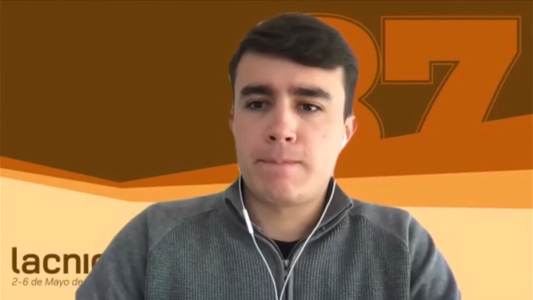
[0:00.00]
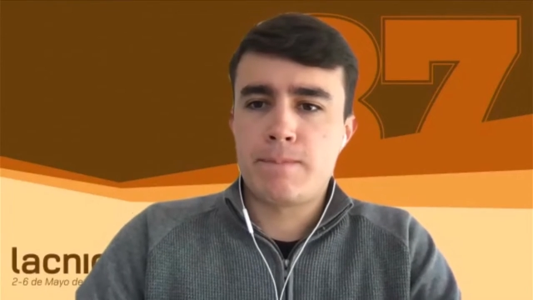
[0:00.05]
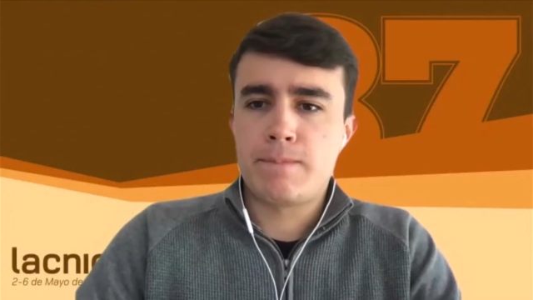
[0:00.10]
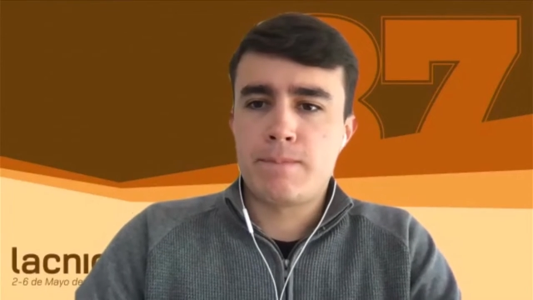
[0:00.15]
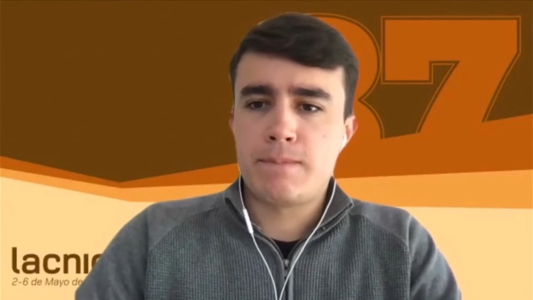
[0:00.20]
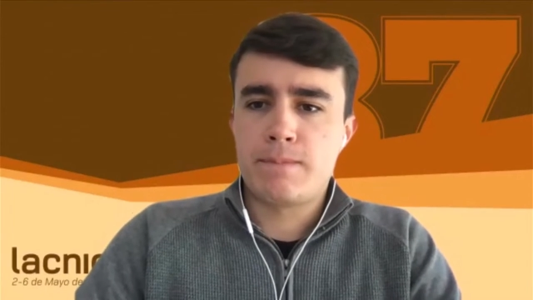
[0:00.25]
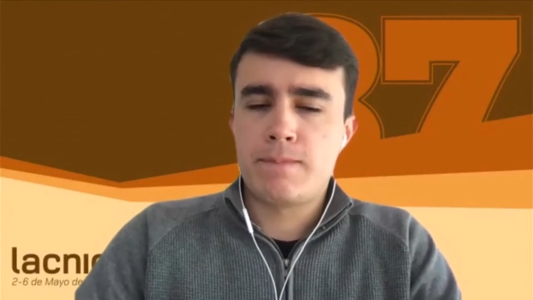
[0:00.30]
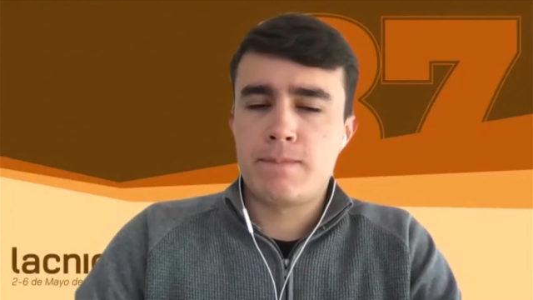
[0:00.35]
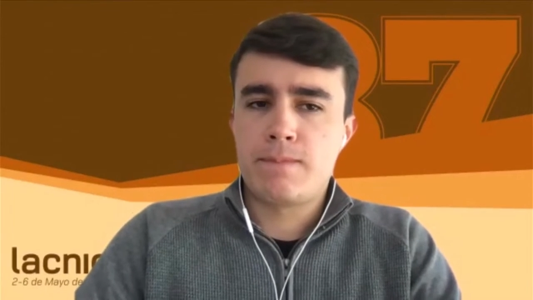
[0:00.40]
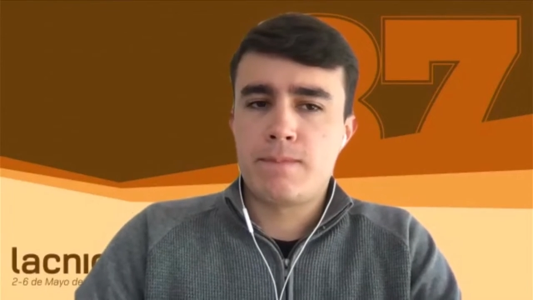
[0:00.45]

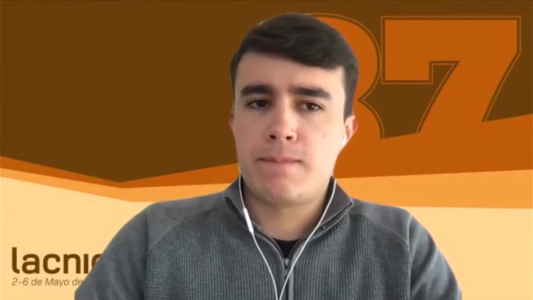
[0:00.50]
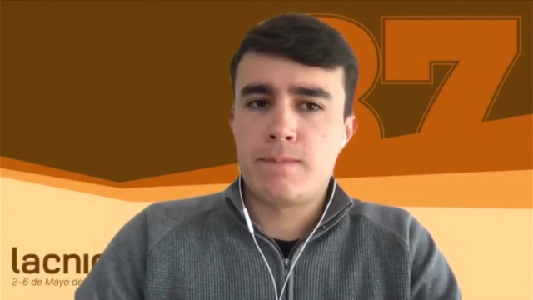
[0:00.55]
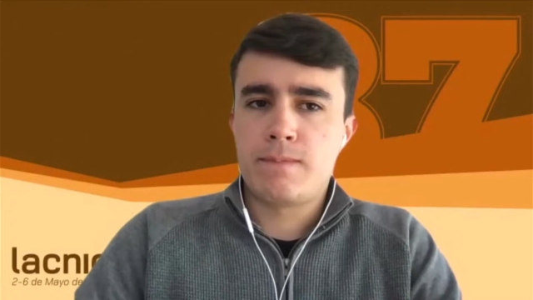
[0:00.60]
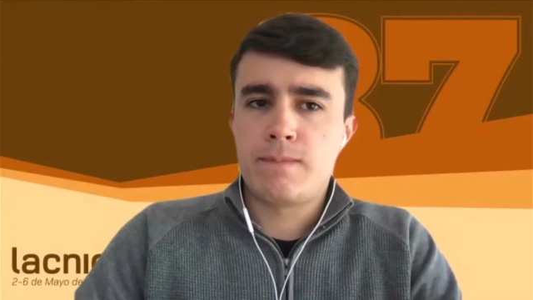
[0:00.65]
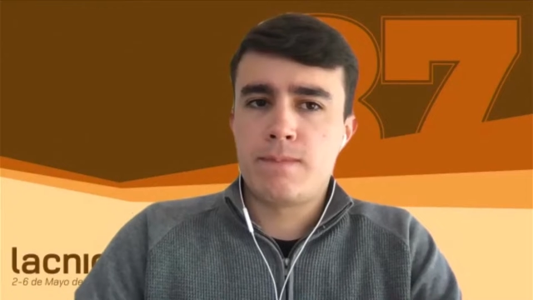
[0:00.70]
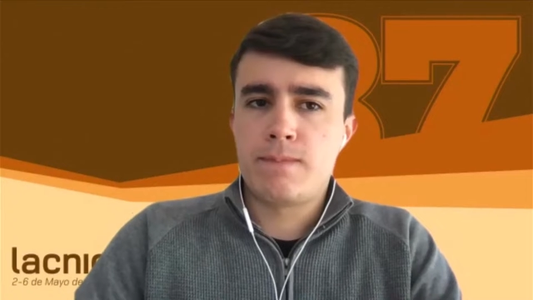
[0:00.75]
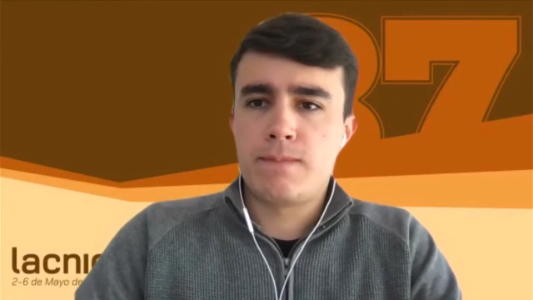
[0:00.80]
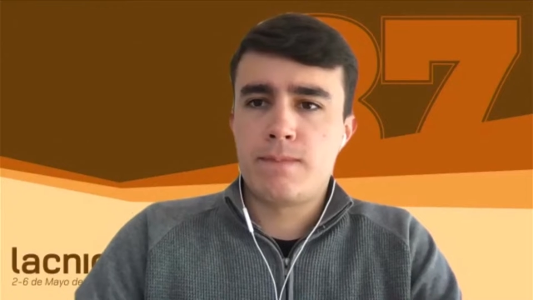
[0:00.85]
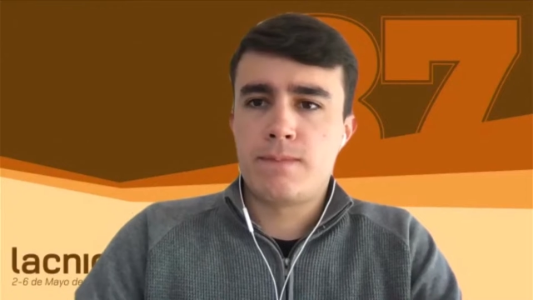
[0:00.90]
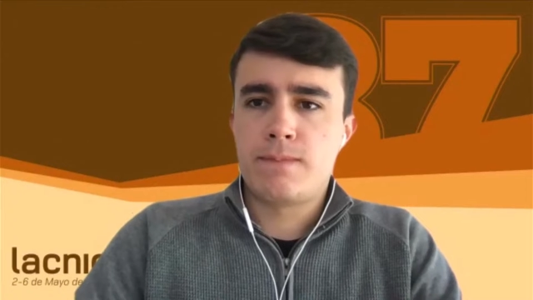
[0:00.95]
his
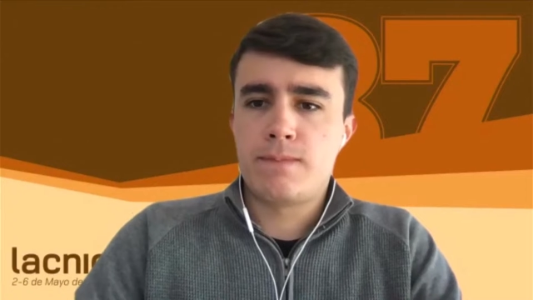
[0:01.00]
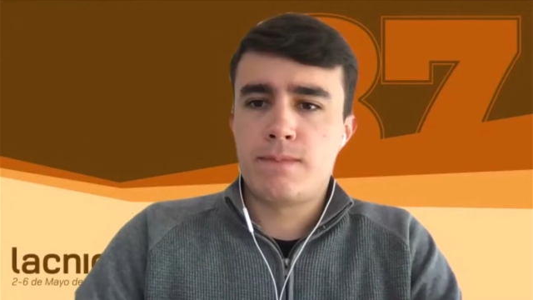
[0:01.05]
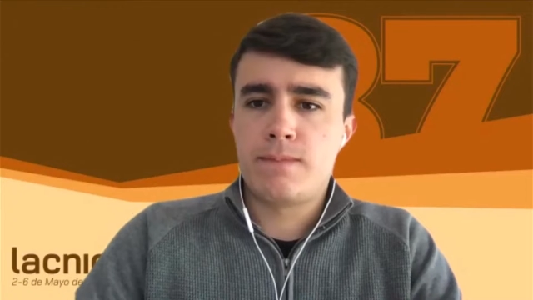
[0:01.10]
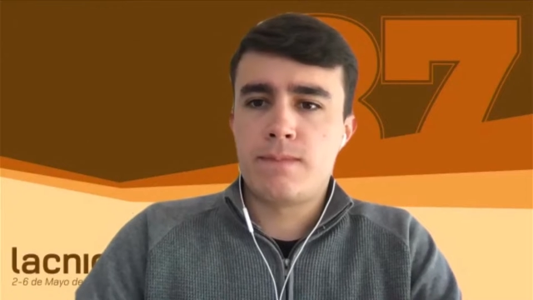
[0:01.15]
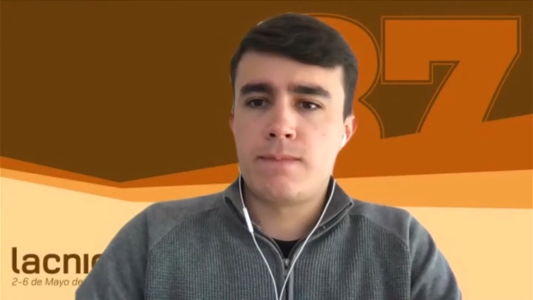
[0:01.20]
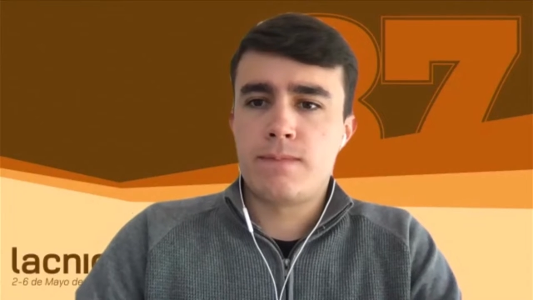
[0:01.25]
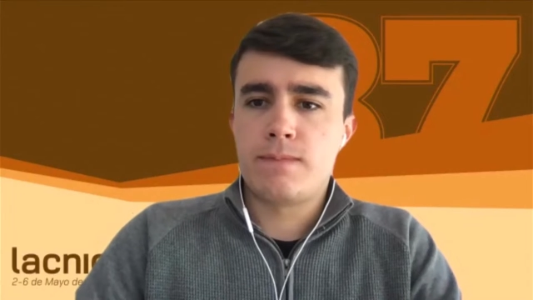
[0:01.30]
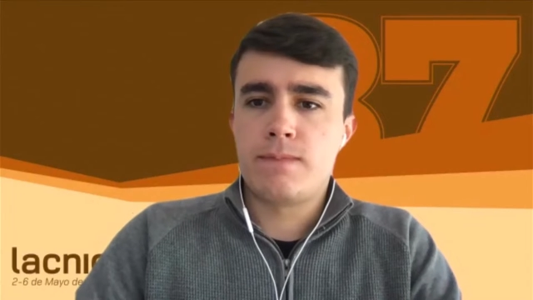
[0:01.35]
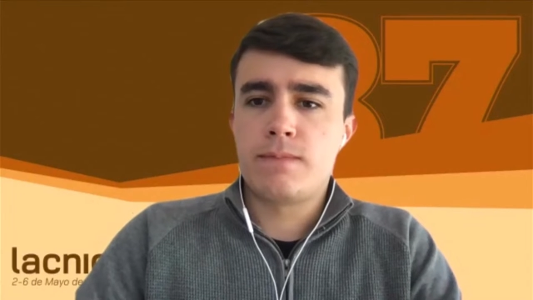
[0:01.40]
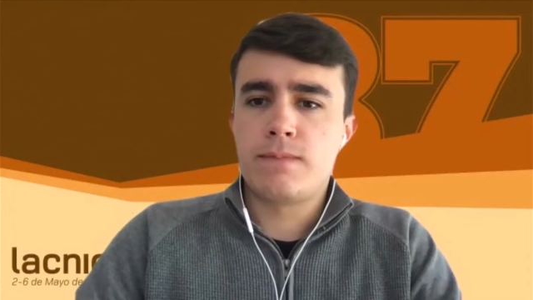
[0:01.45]
their
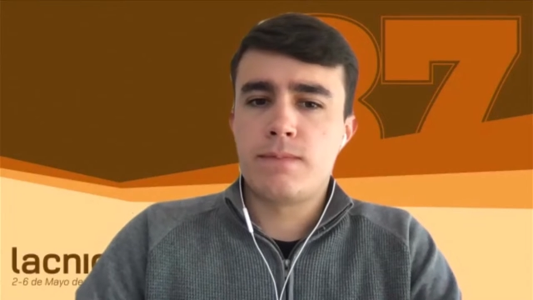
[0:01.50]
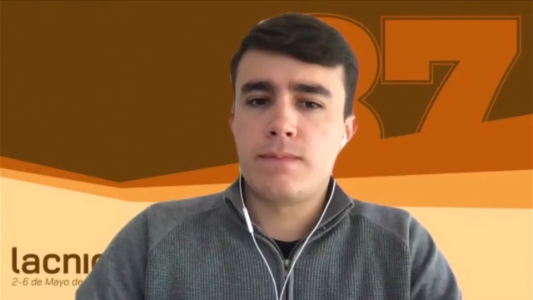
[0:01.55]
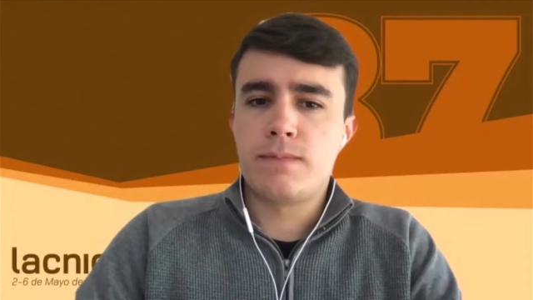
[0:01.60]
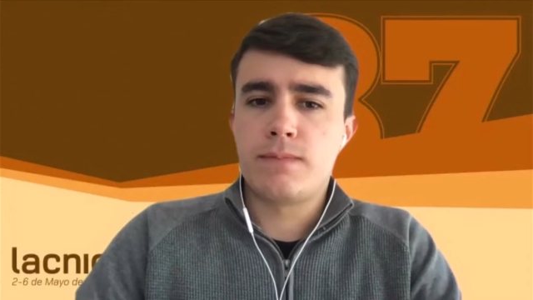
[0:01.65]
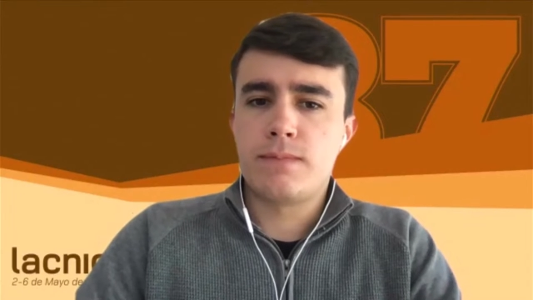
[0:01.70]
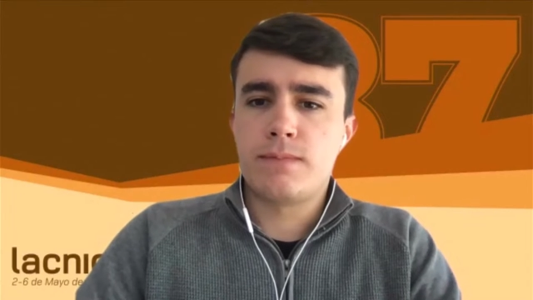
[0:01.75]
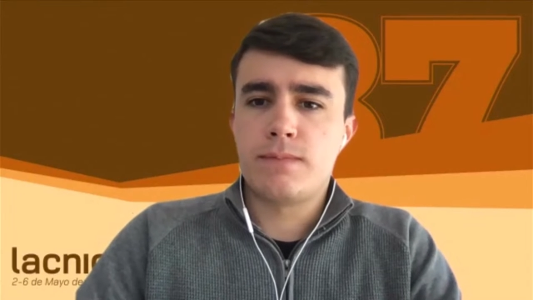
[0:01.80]
hand.